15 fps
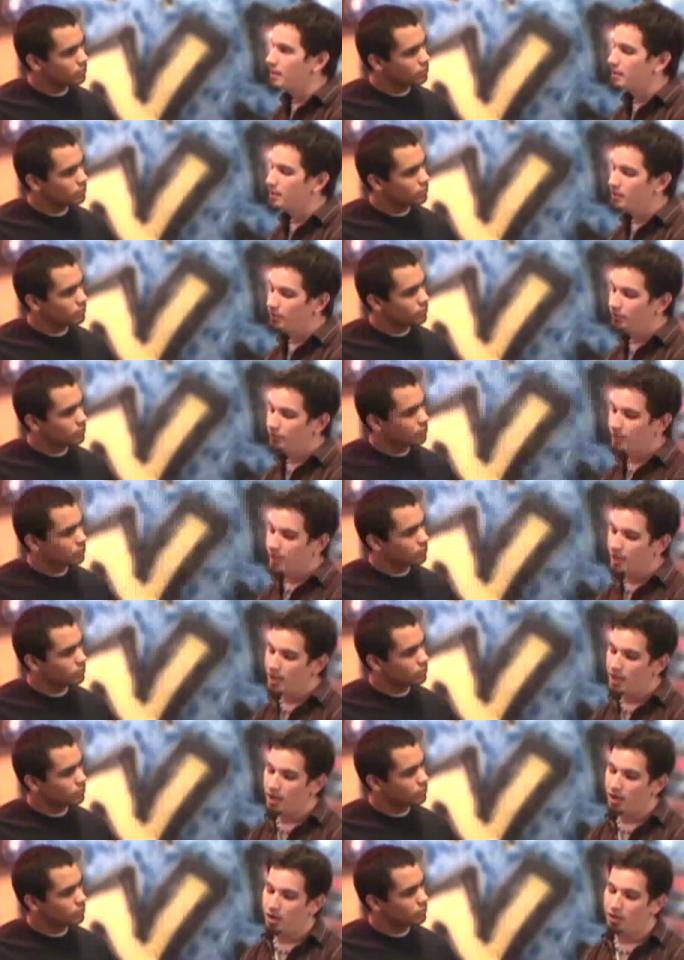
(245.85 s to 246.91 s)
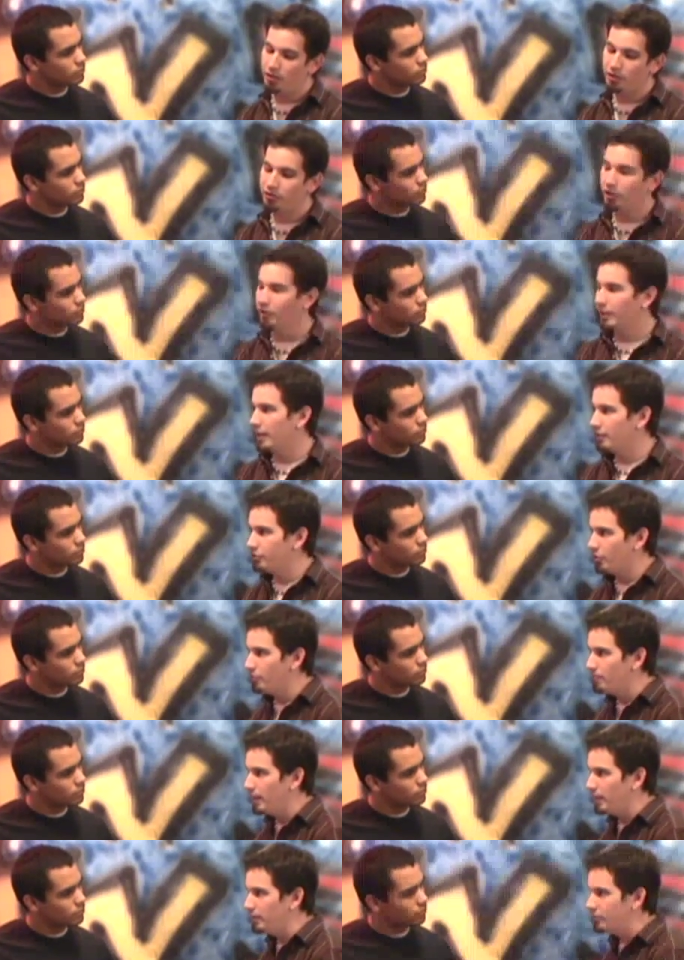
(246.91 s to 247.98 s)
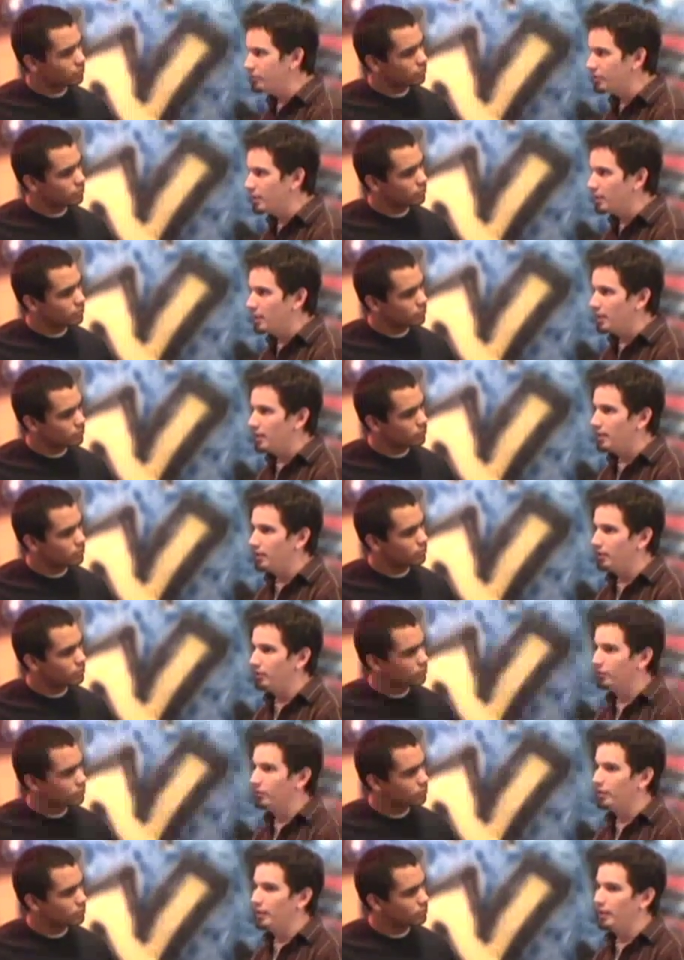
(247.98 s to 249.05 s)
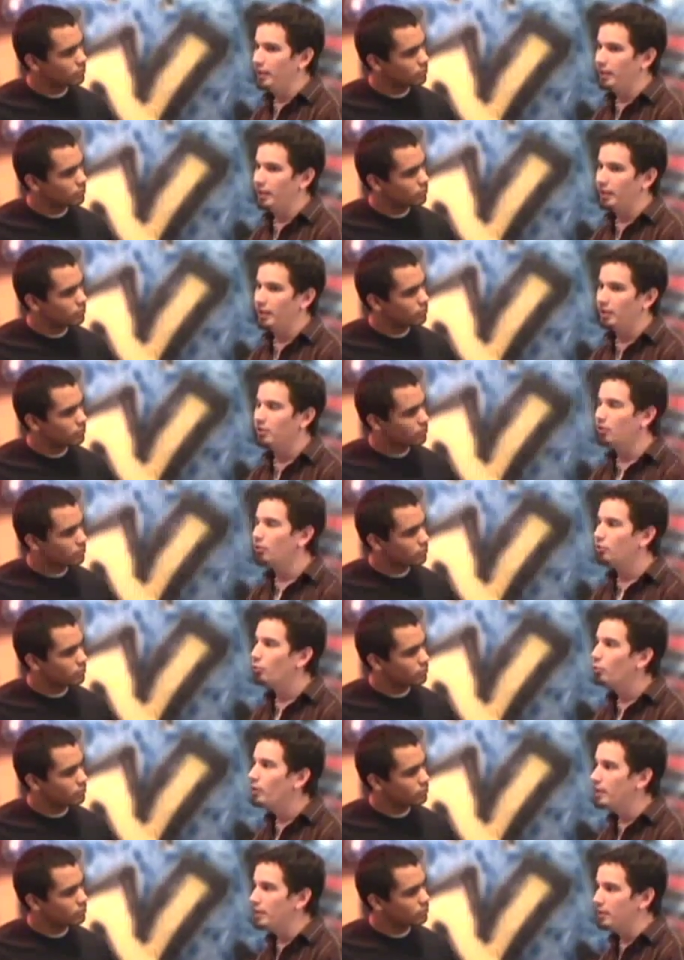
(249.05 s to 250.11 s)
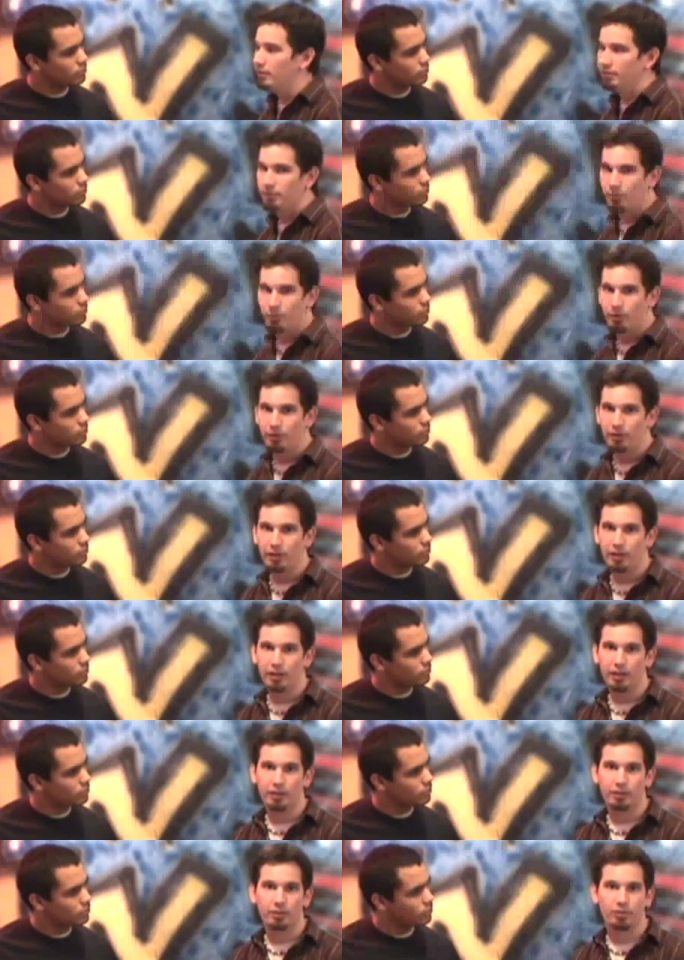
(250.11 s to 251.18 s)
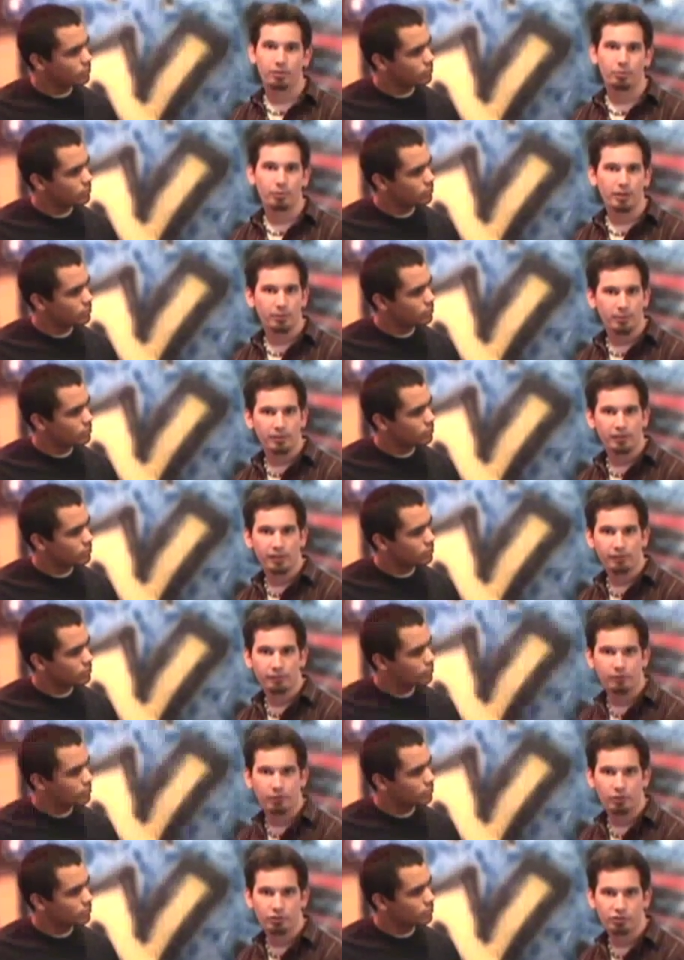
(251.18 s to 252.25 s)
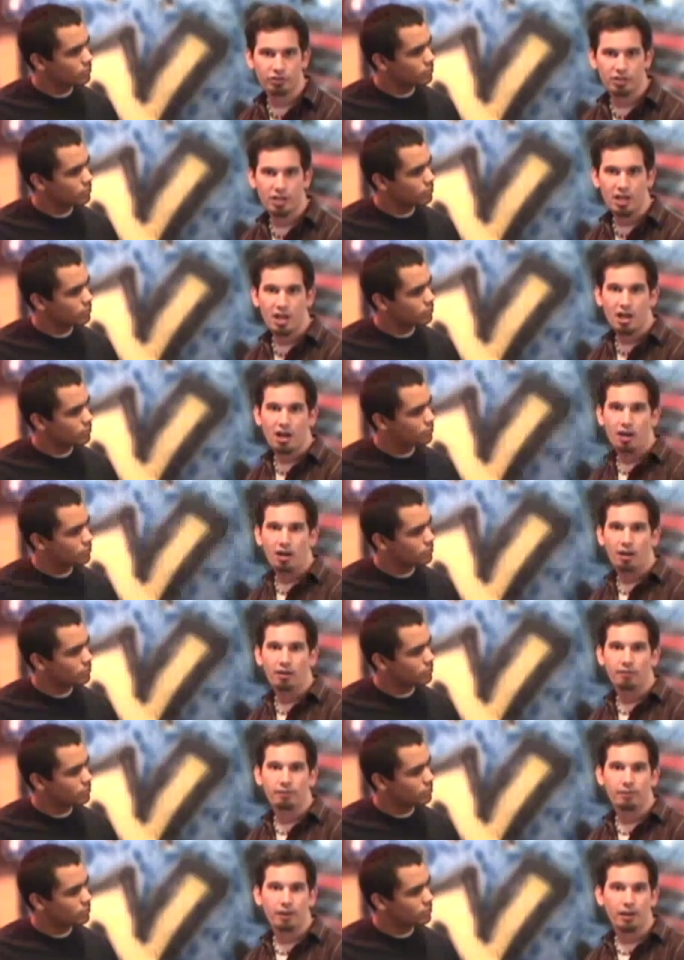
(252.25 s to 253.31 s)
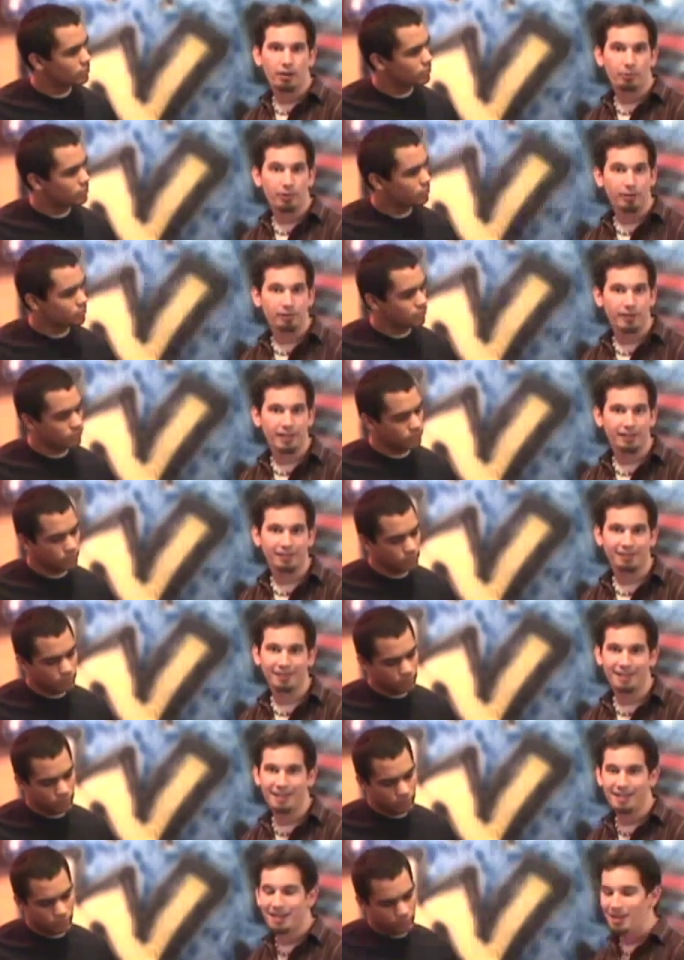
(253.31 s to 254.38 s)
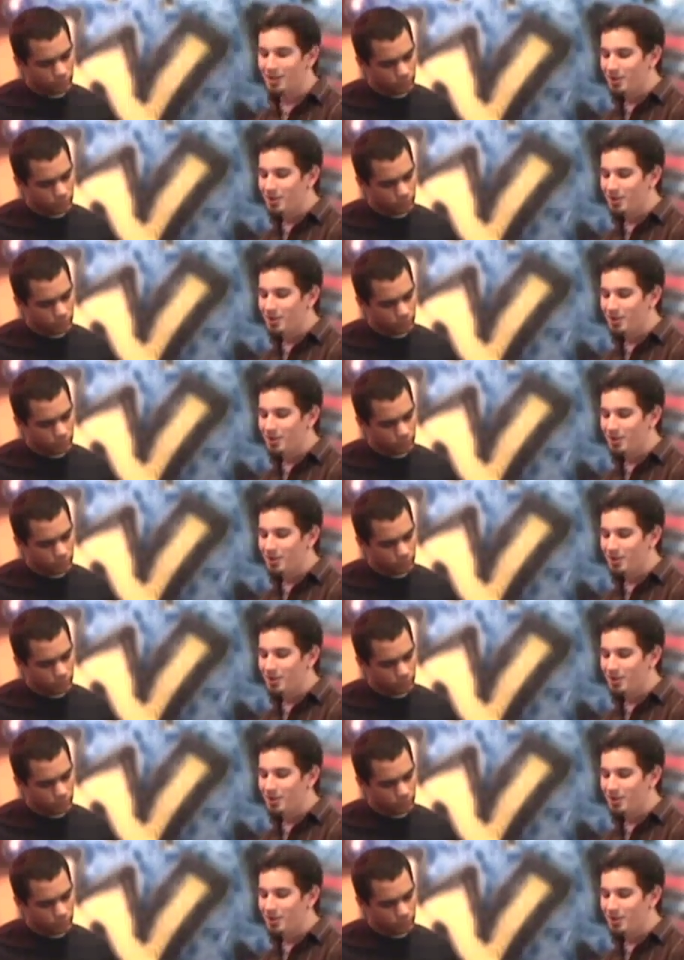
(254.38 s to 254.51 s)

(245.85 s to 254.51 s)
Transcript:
Speaker 1: the Darkage homepage, there's a little tweak for the 337 version of Real VNC,